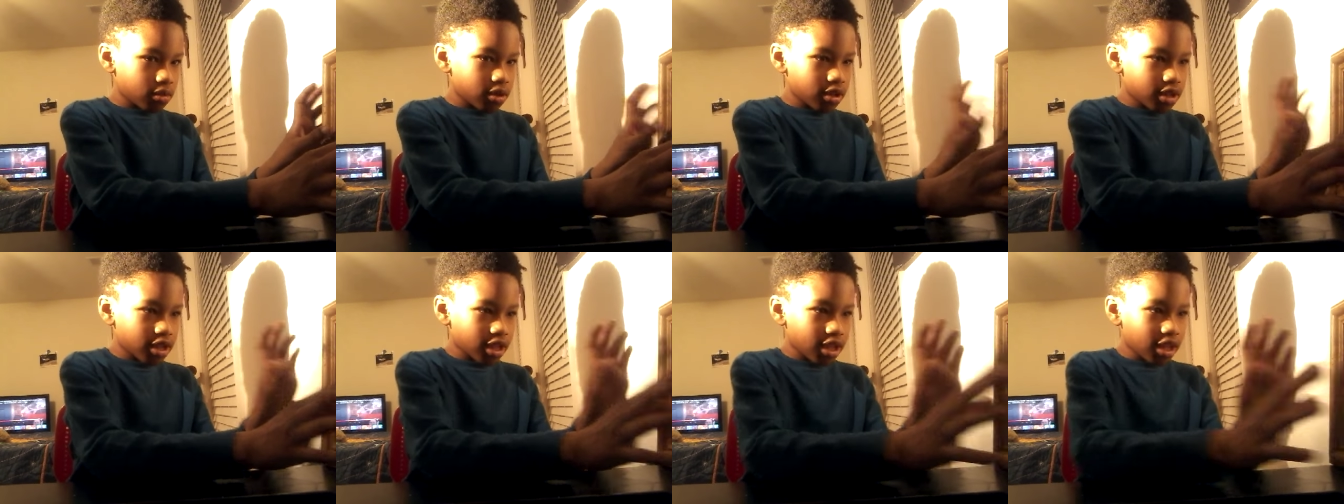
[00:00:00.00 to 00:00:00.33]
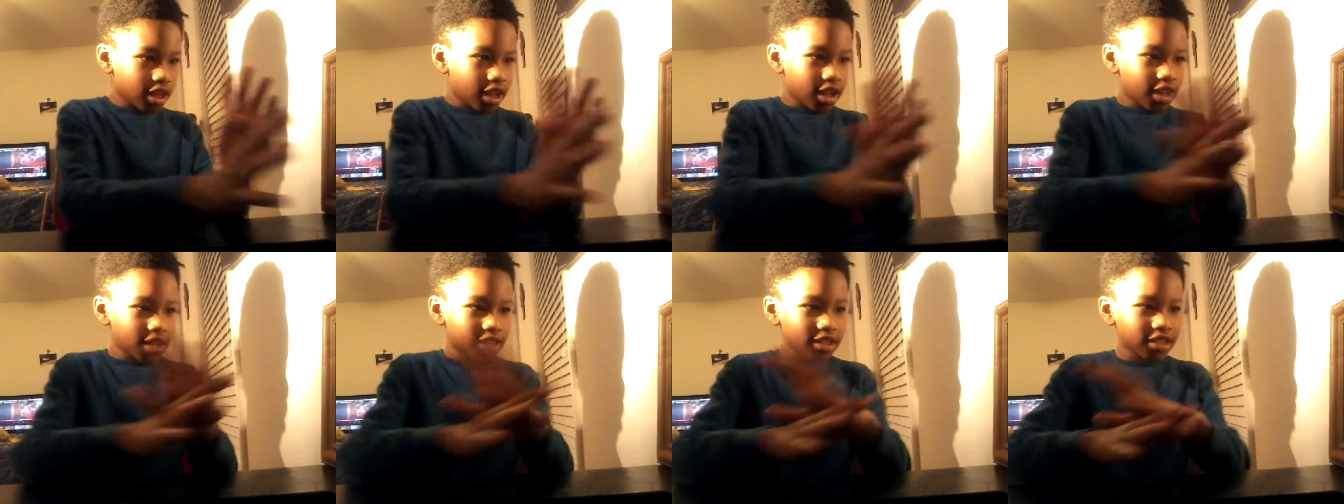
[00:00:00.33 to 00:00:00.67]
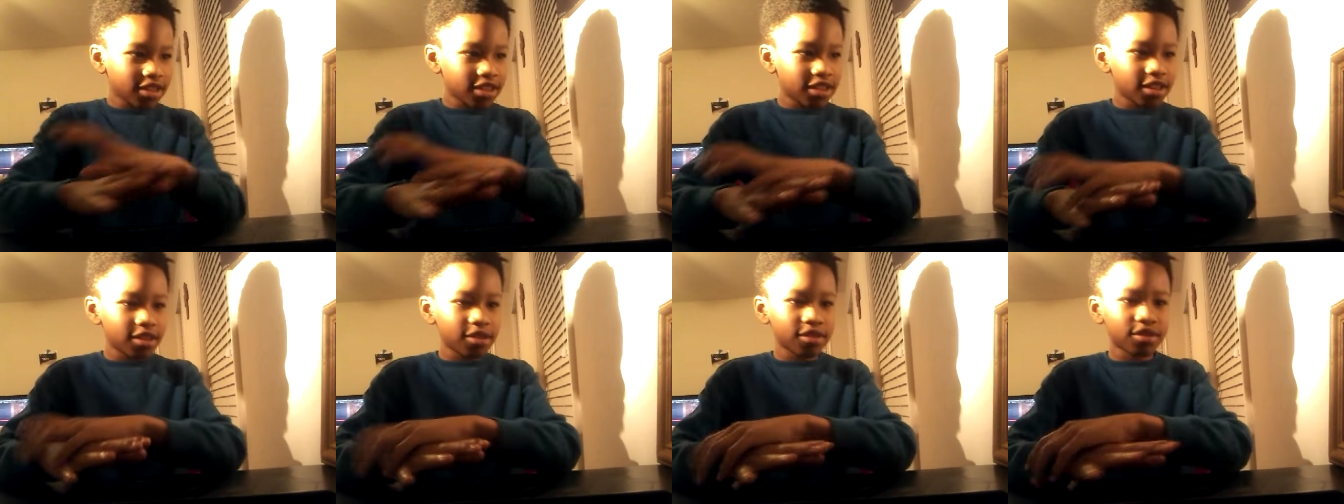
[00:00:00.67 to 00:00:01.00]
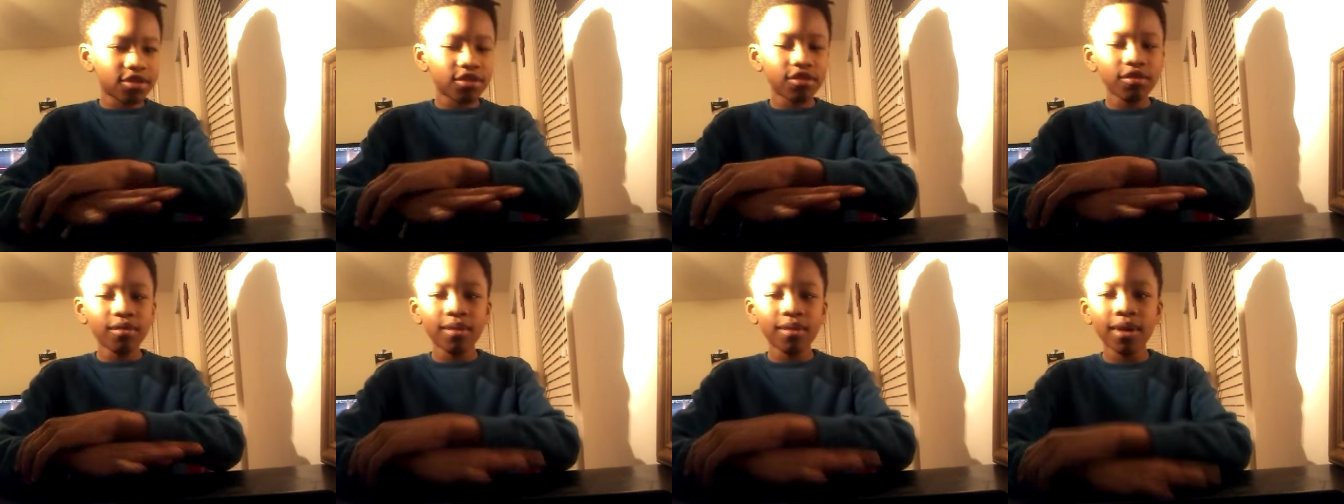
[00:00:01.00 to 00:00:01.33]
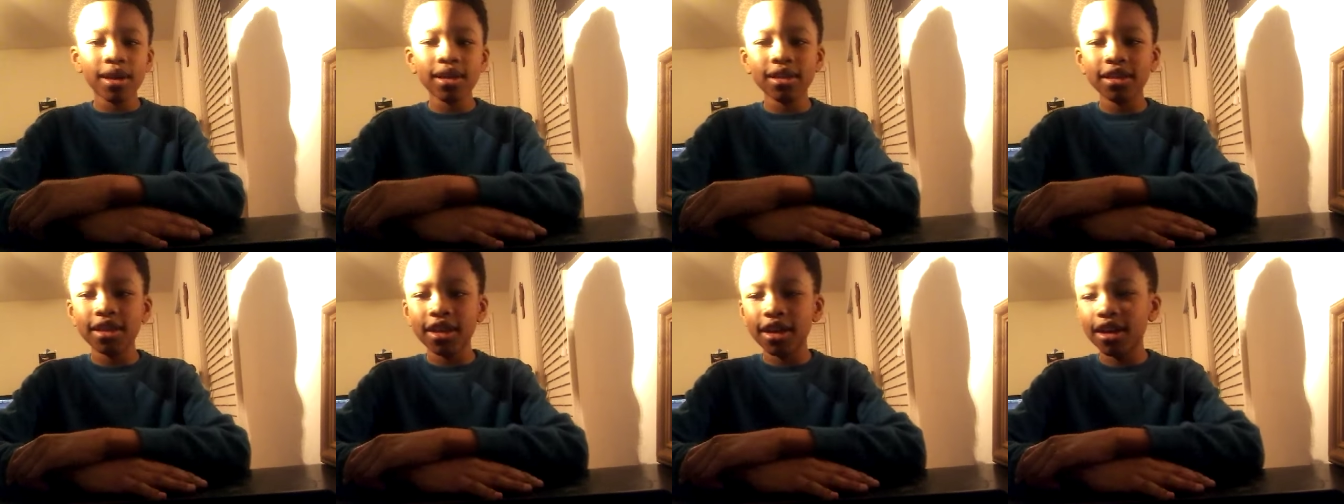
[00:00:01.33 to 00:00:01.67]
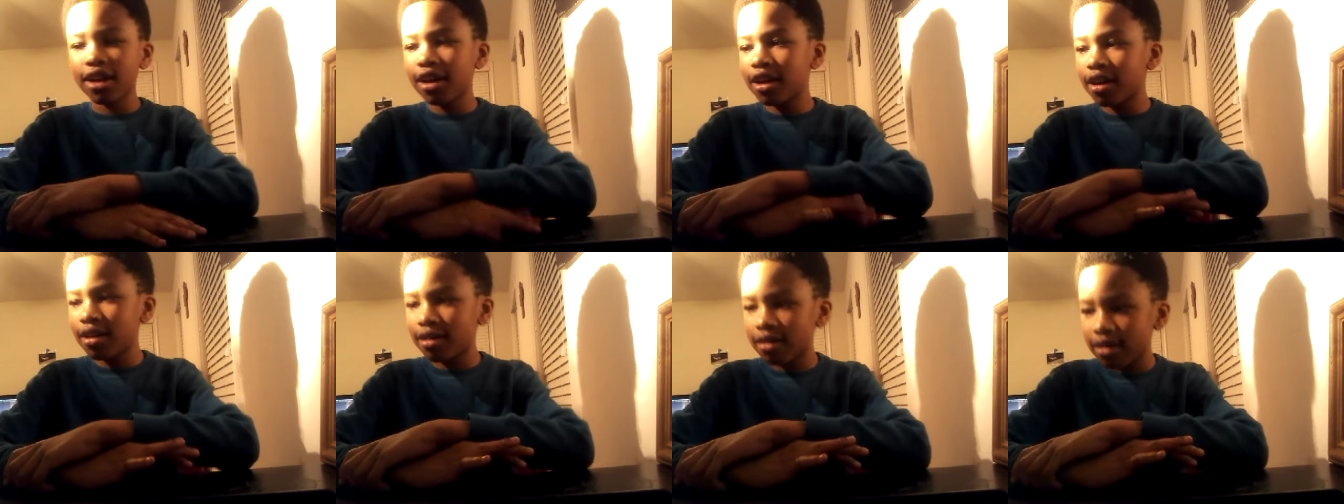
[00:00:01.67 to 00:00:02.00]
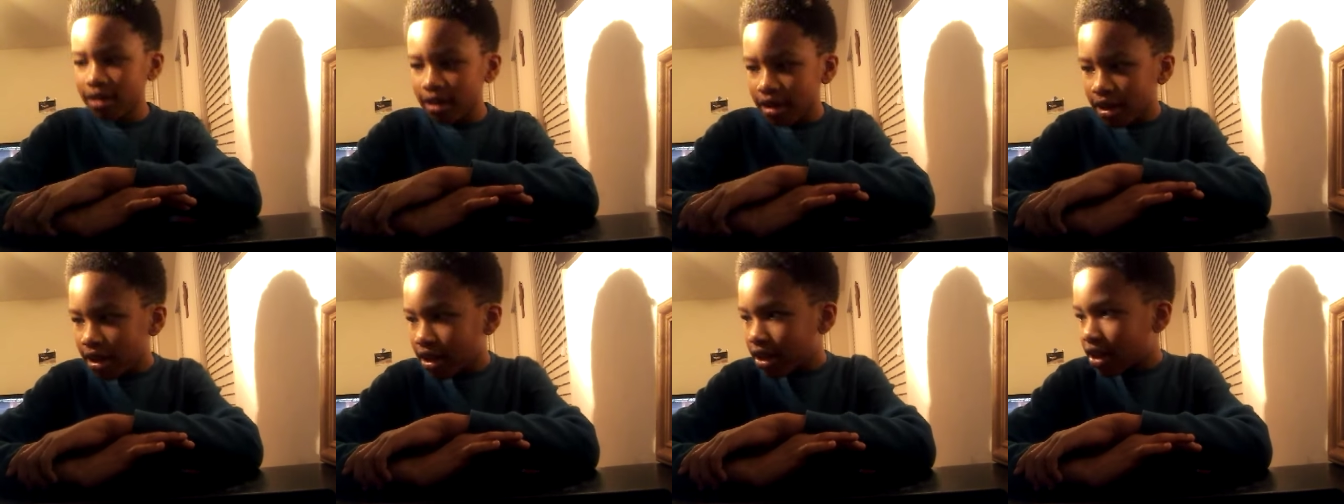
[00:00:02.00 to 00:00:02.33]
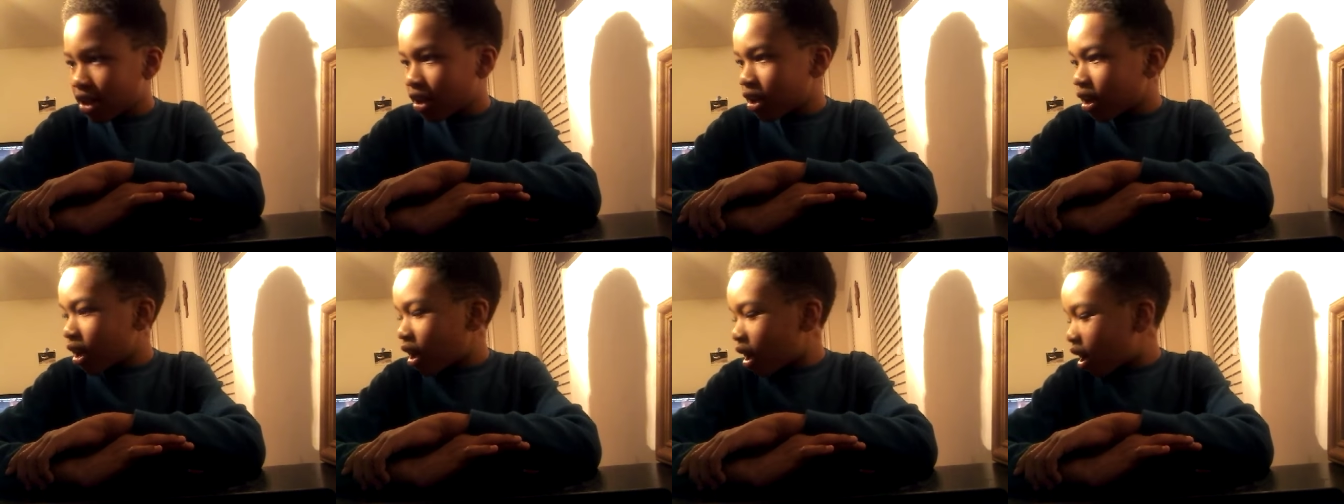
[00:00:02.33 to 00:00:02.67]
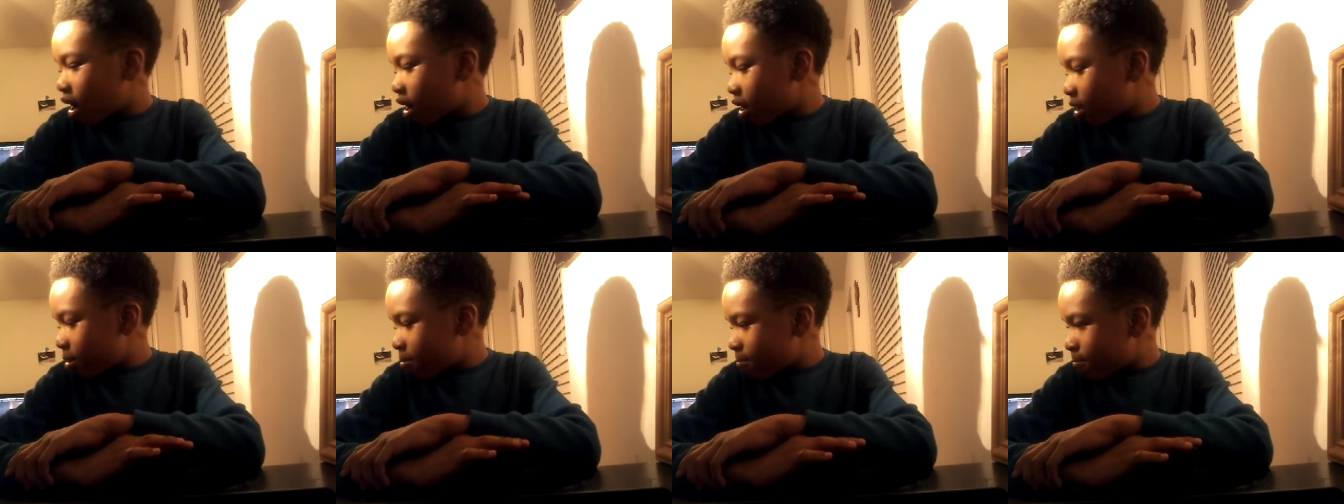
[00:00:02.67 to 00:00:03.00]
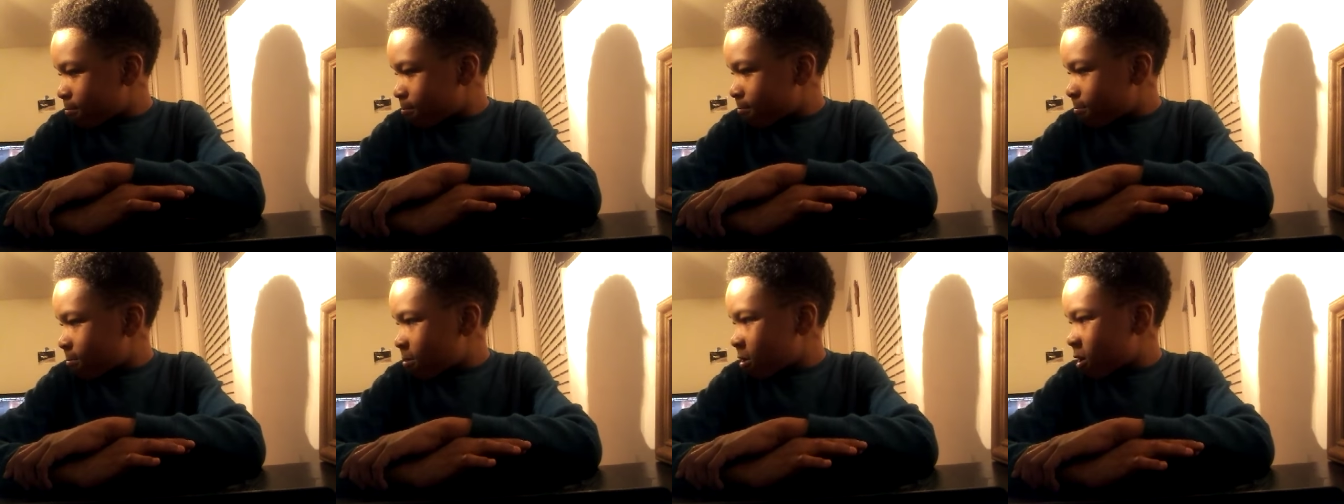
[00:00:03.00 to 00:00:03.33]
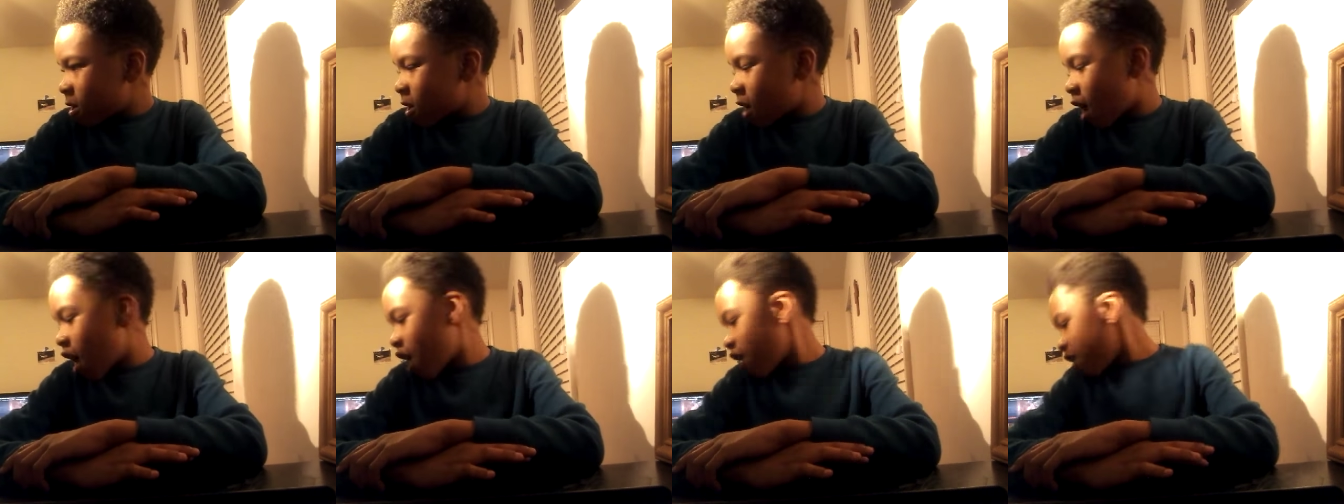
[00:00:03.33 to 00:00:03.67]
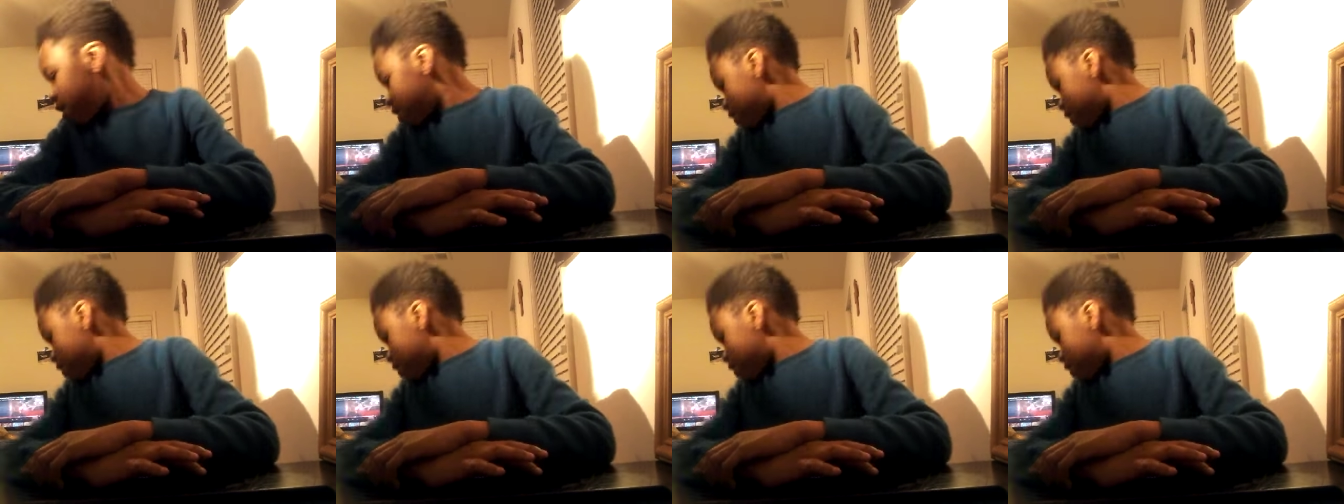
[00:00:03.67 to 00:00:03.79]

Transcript: Okay, guys, don't mind that. Uh, um, I'm